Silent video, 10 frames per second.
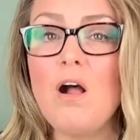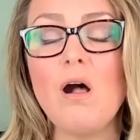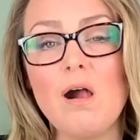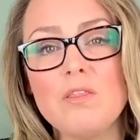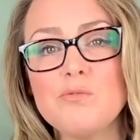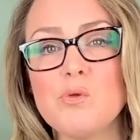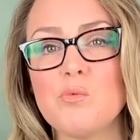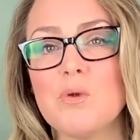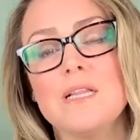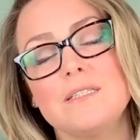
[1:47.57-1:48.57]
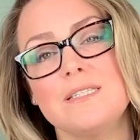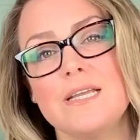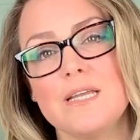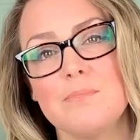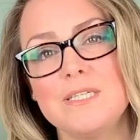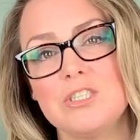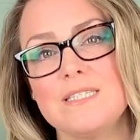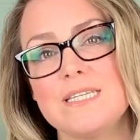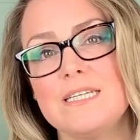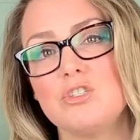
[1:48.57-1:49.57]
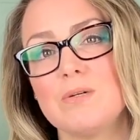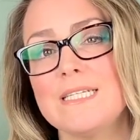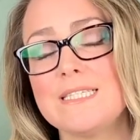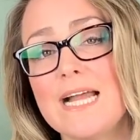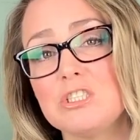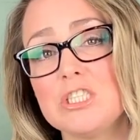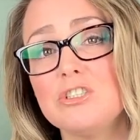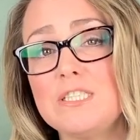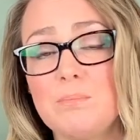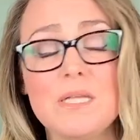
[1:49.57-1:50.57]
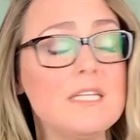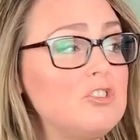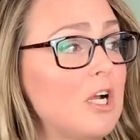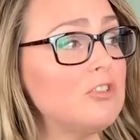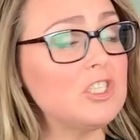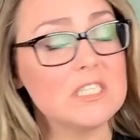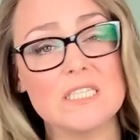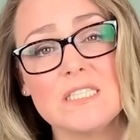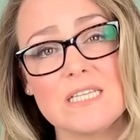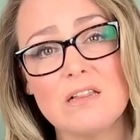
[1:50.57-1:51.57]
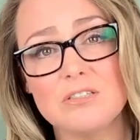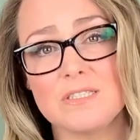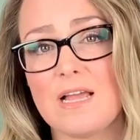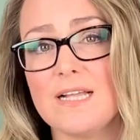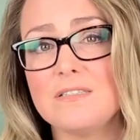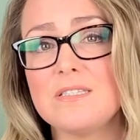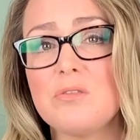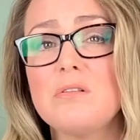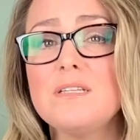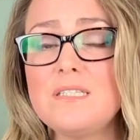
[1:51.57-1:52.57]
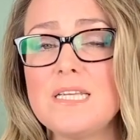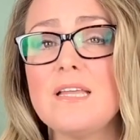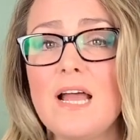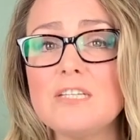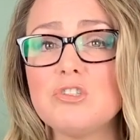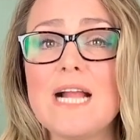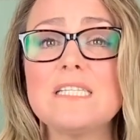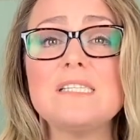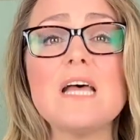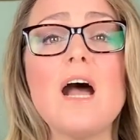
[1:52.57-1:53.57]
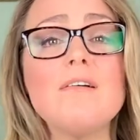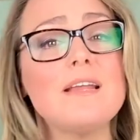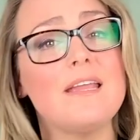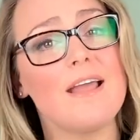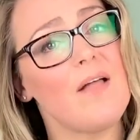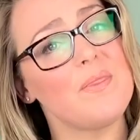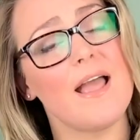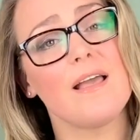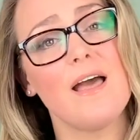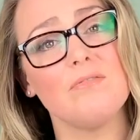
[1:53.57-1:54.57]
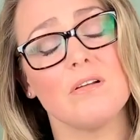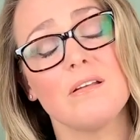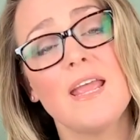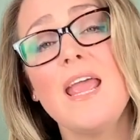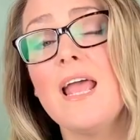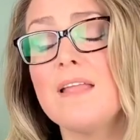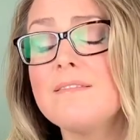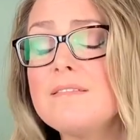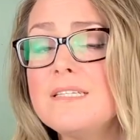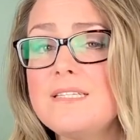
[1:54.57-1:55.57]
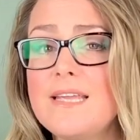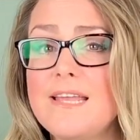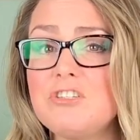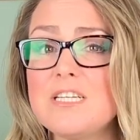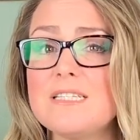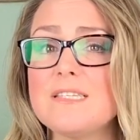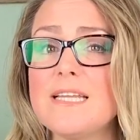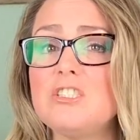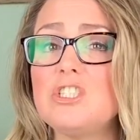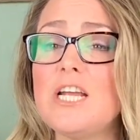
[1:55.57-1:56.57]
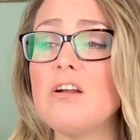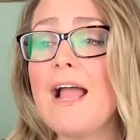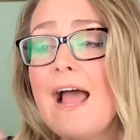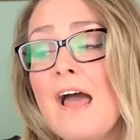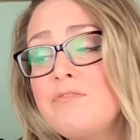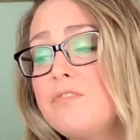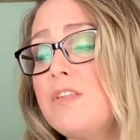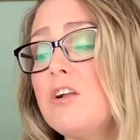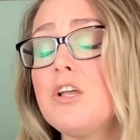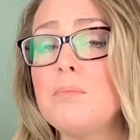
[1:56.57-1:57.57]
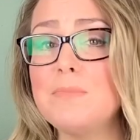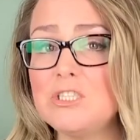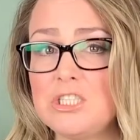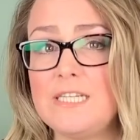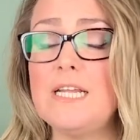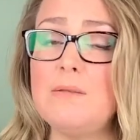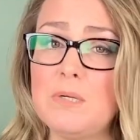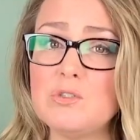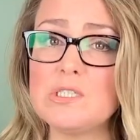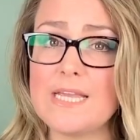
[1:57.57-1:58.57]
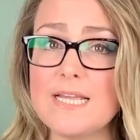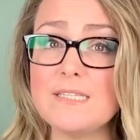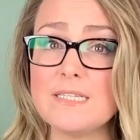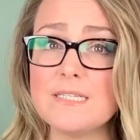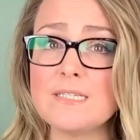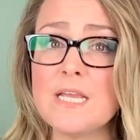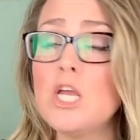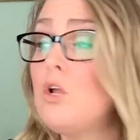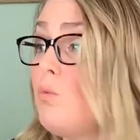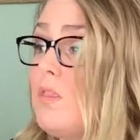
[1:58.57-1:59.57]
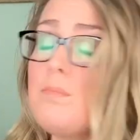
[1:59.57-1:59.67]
All of the real estate commissions in a transaction are typically charged to the seller's side, so the listing contract has already got that covered, and the listing agent is going to share half of their commission in most cases with the